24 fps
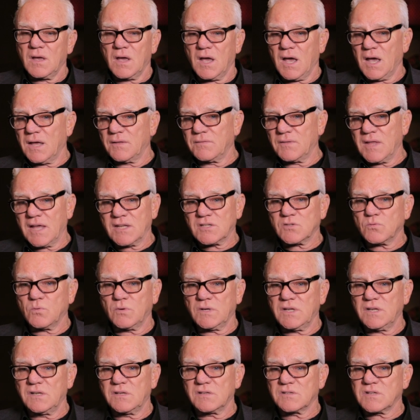and that's what
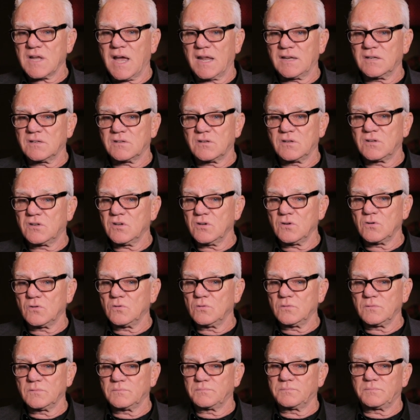he decided to
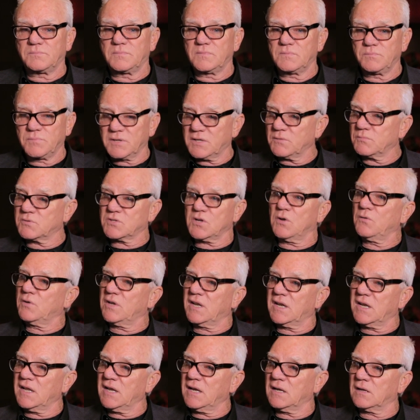do. But it was only
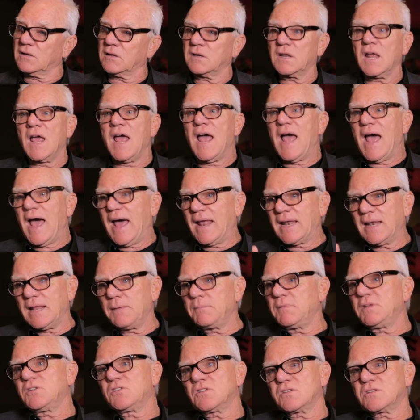in England, and let
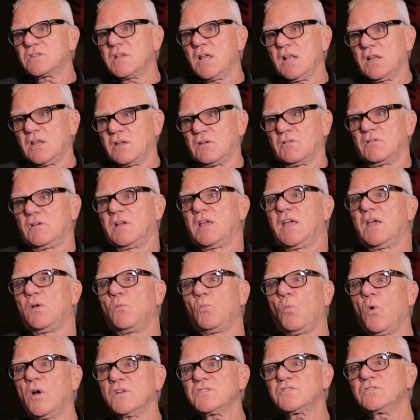me just tell you, it
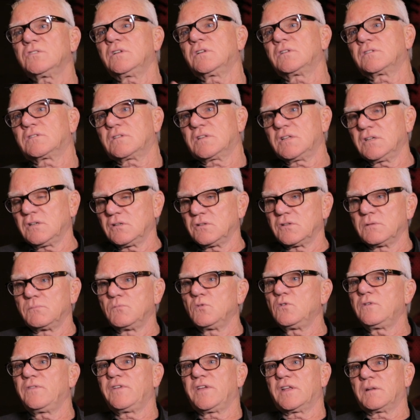wasn't until the
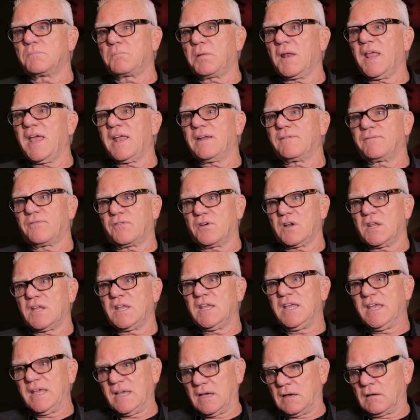movie had played for a
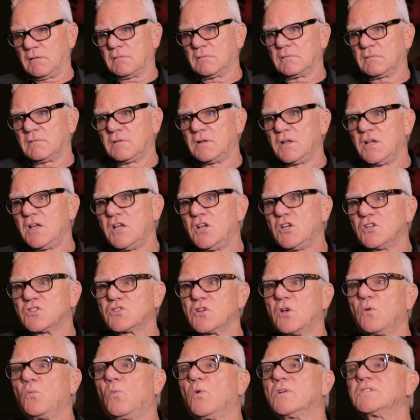year. So
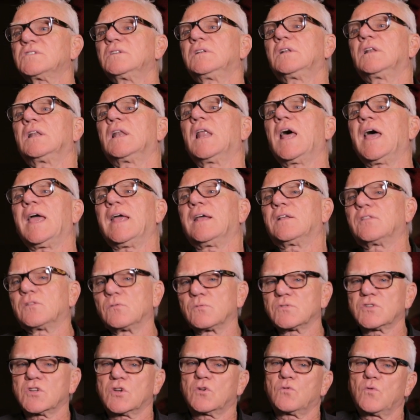it wasn't like there
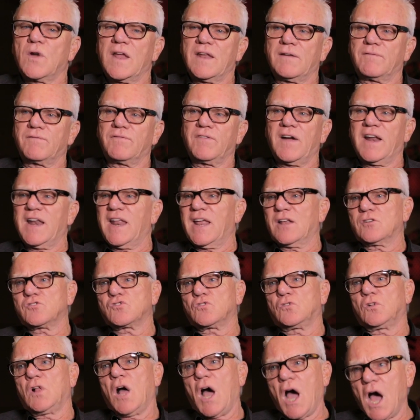was a great
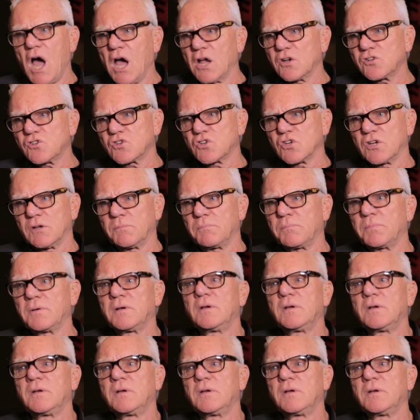financial hardship